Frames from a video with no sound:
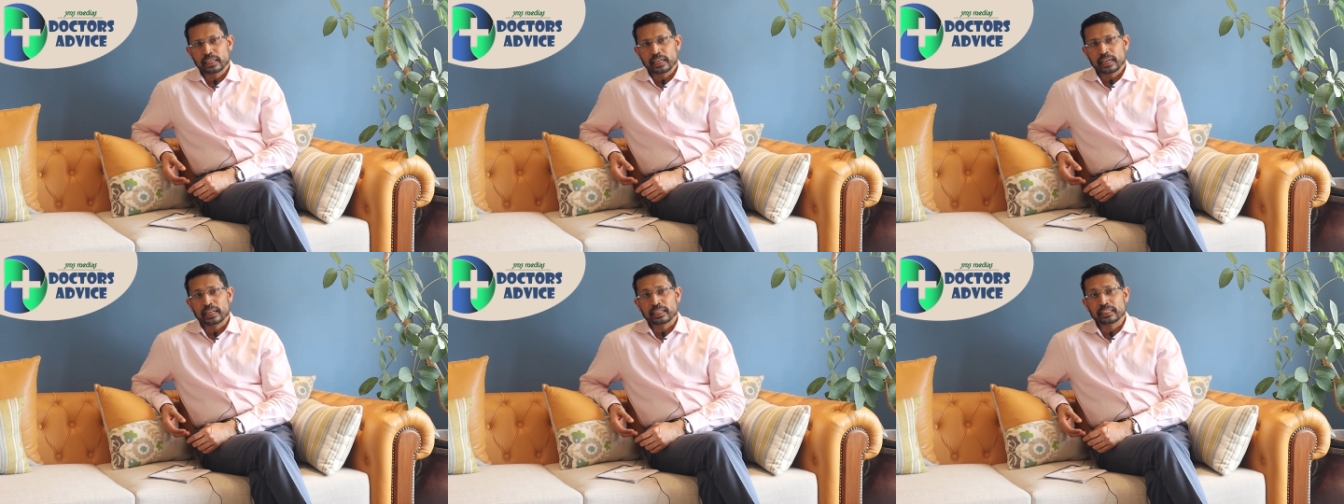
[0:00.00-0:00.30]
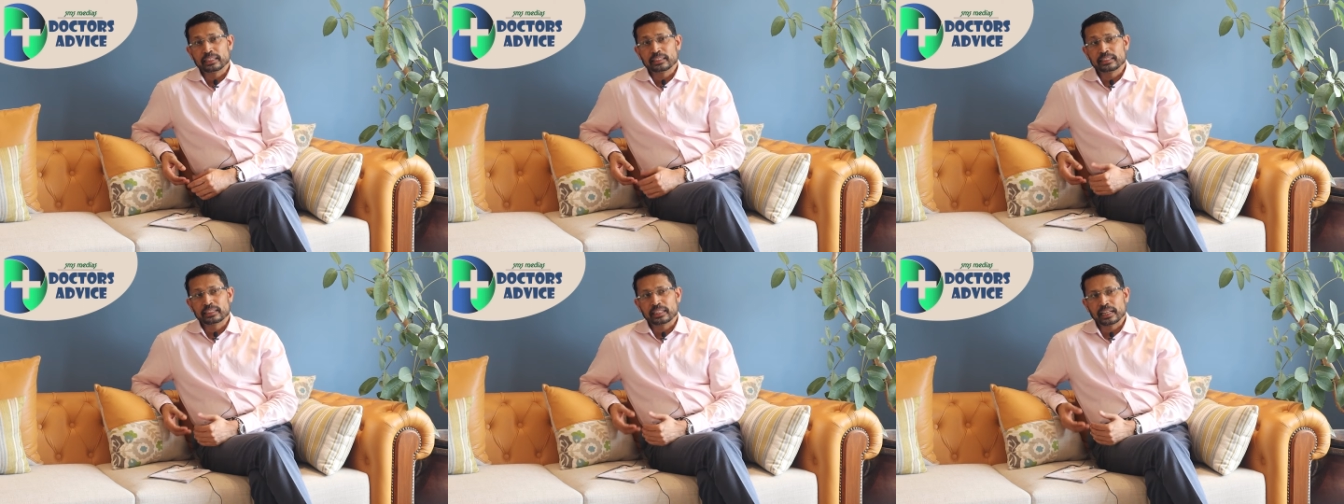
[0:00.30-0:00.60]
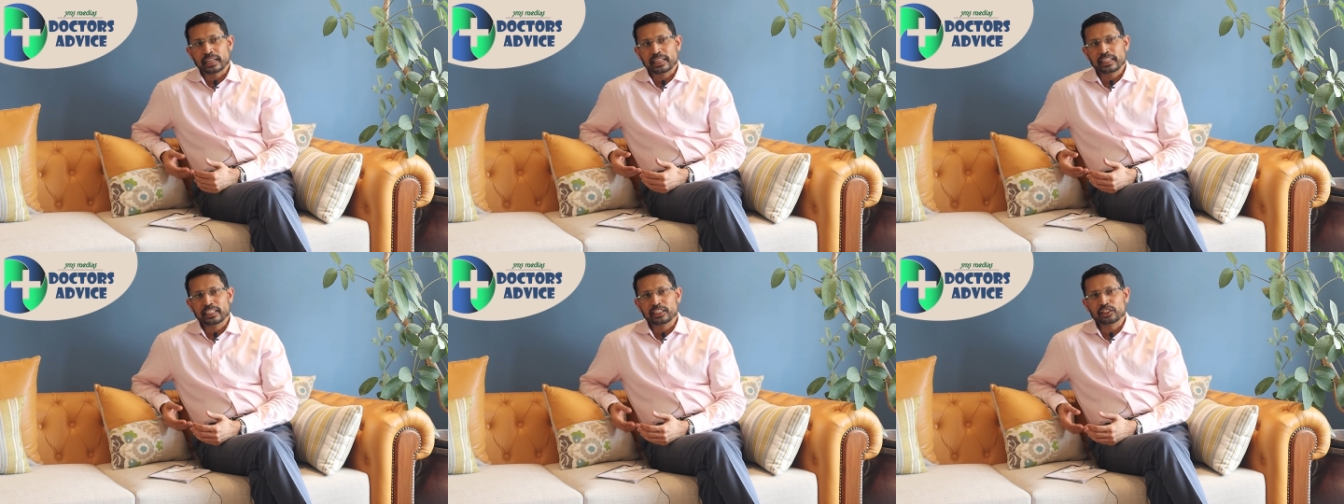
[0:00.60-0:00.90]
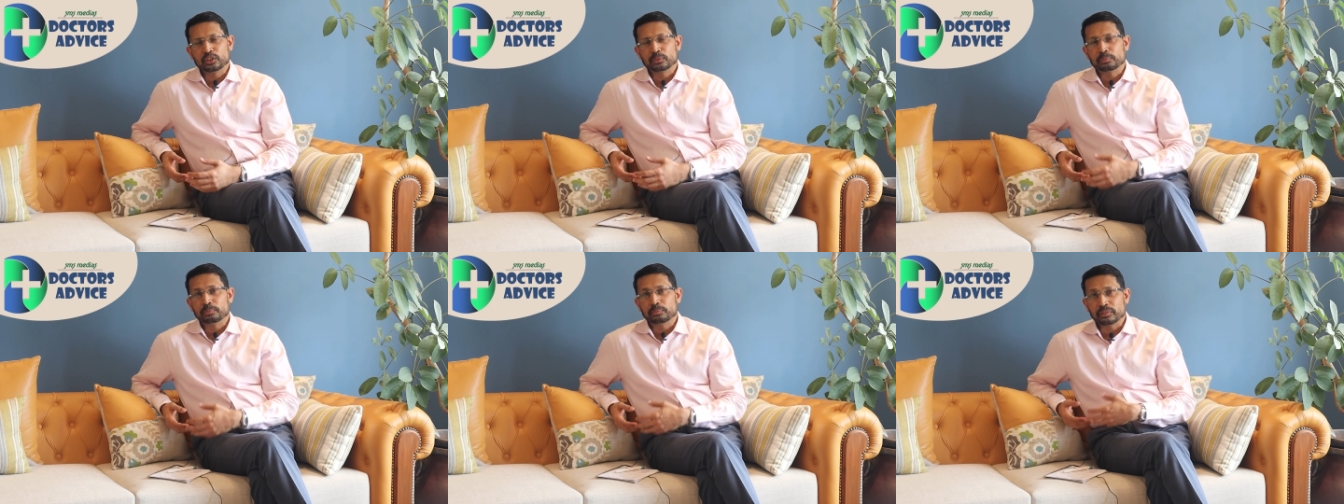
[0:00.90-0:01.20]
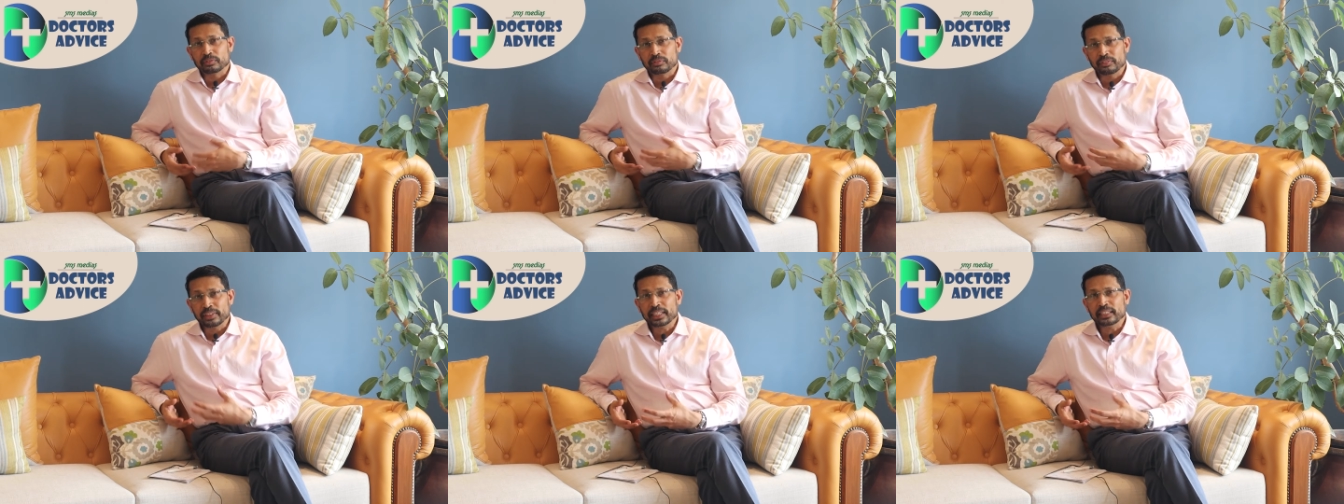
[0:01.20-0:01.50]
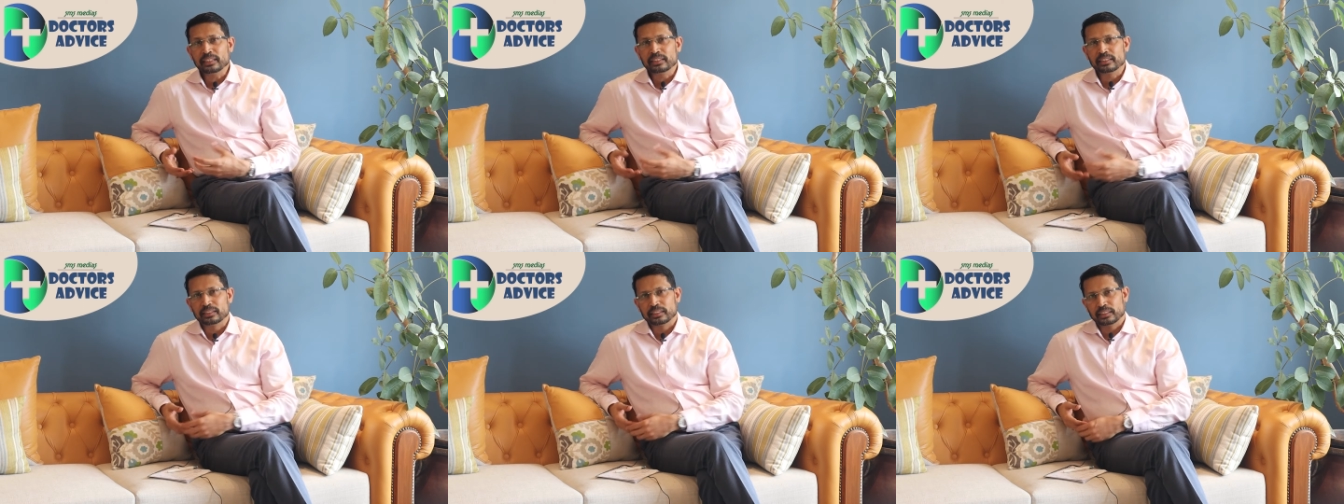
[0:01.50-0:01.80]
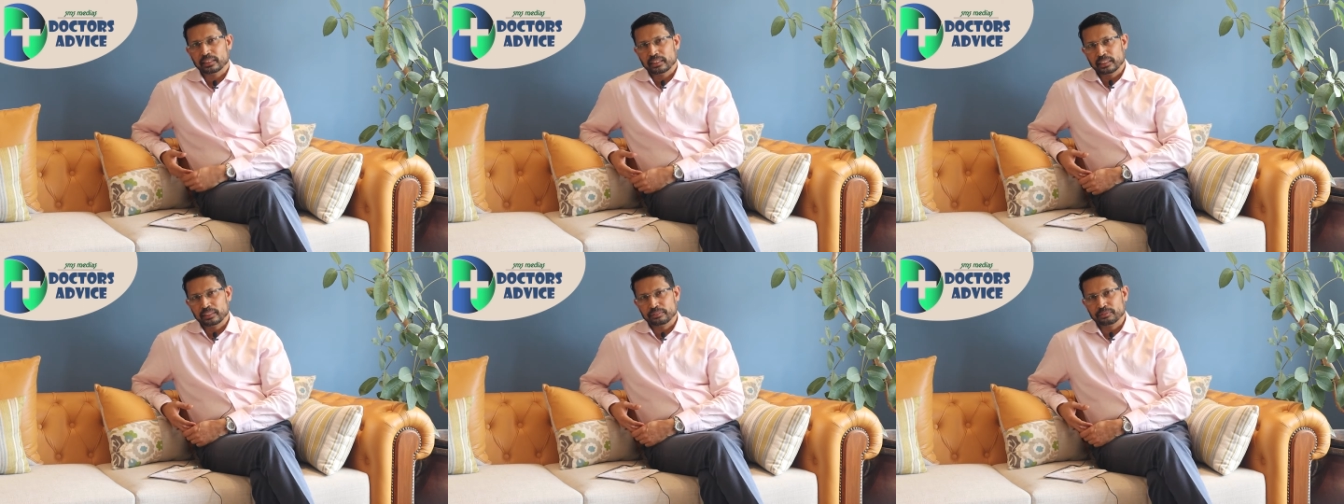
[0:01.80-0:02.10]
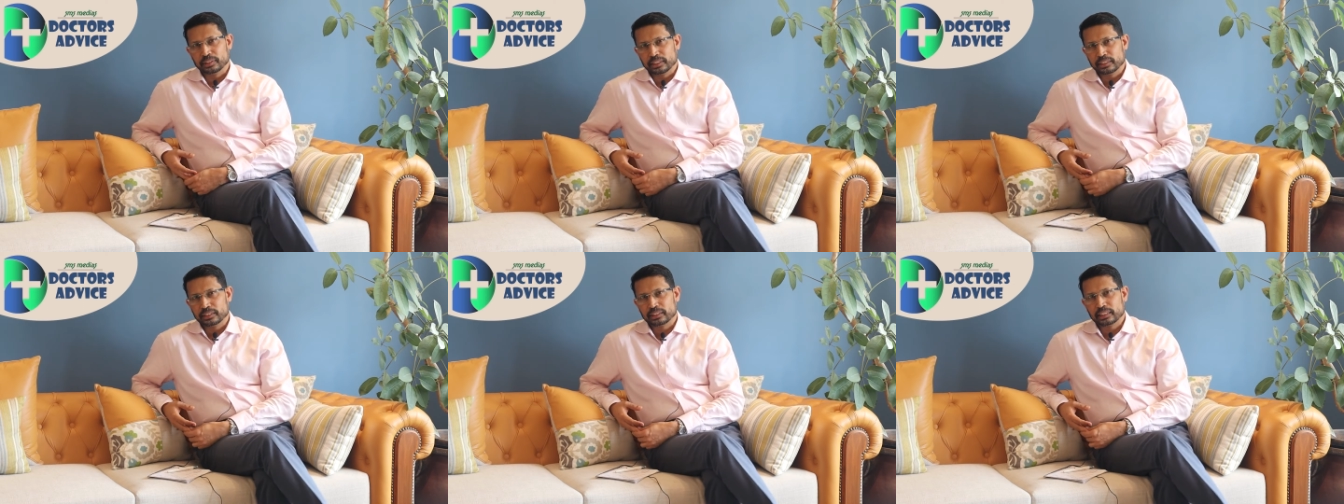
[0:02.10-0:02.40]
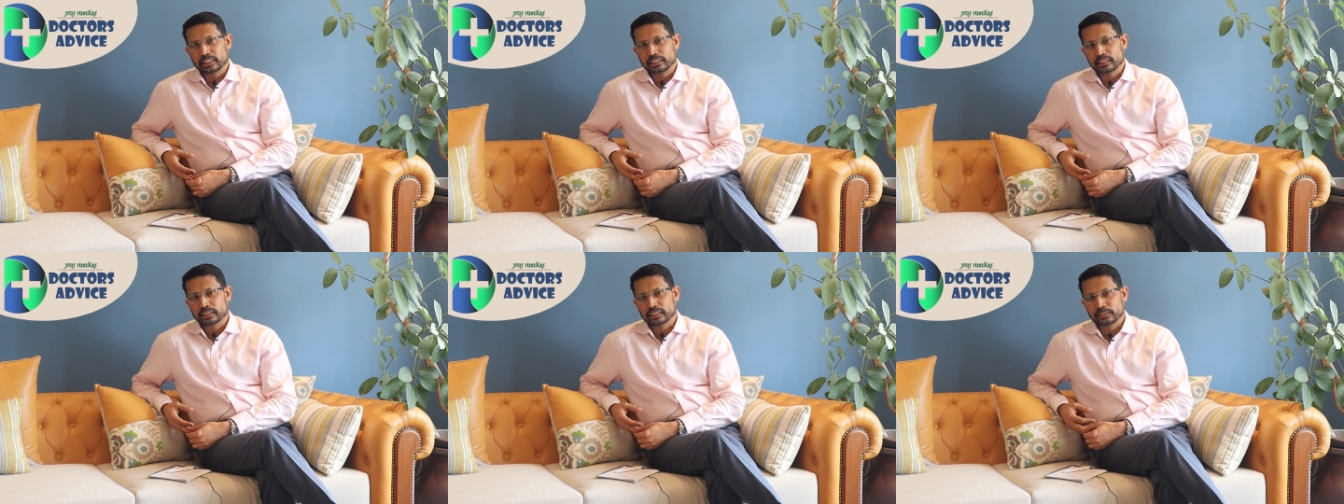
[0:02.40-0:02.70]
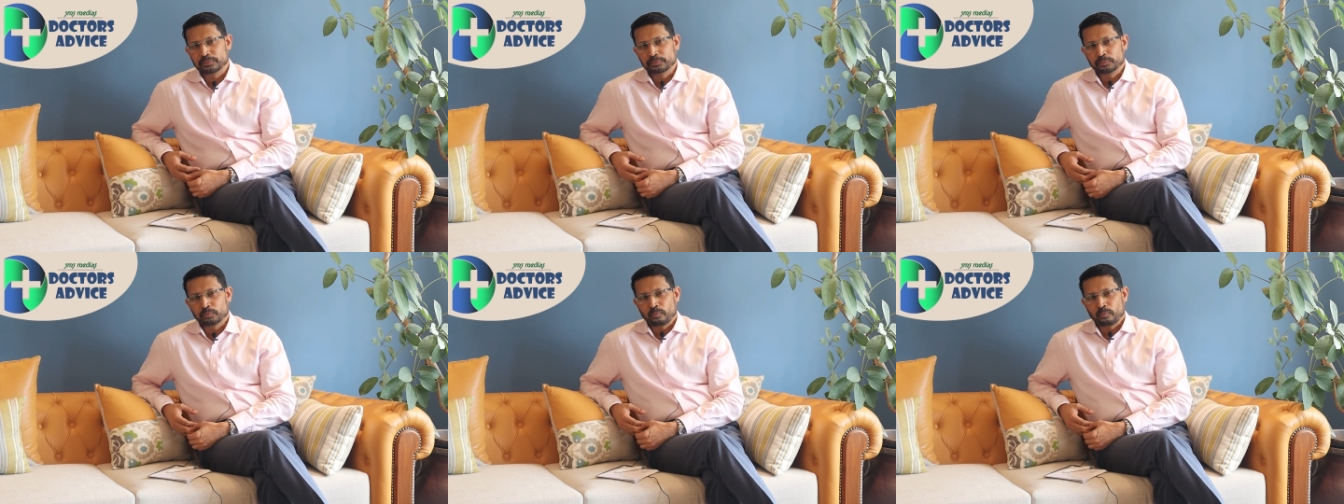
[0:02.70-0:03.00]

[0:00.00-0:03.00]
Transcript: and try to prevent liver disease